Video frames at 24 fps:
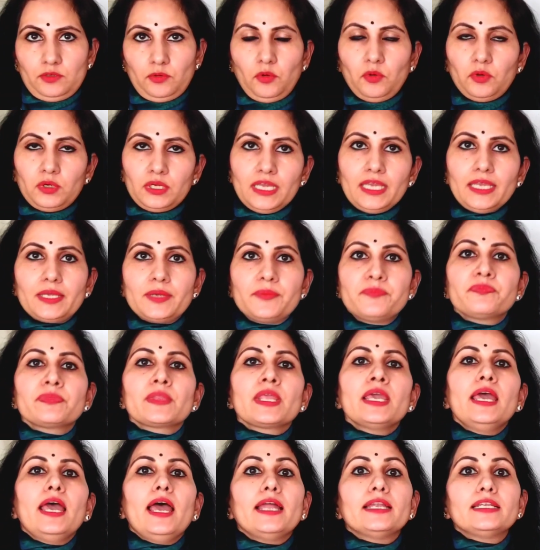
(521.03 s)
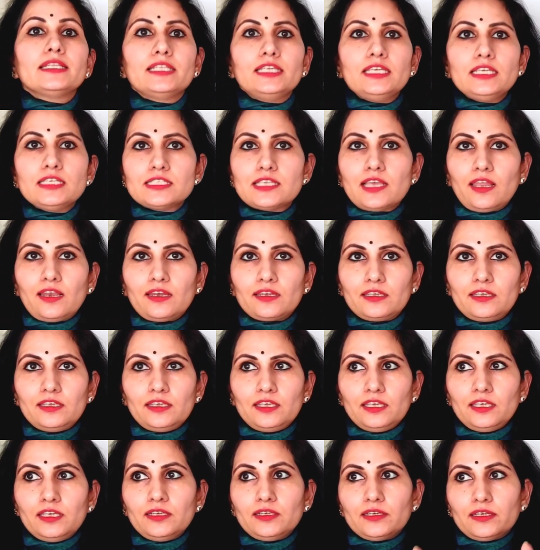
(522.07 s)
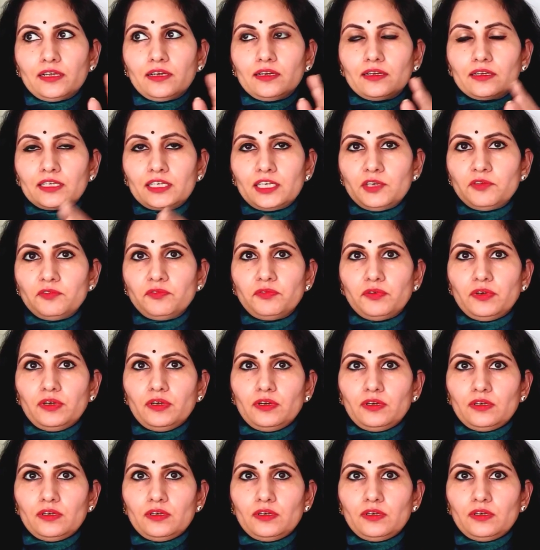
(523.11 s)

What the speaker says: Okay, and these algae give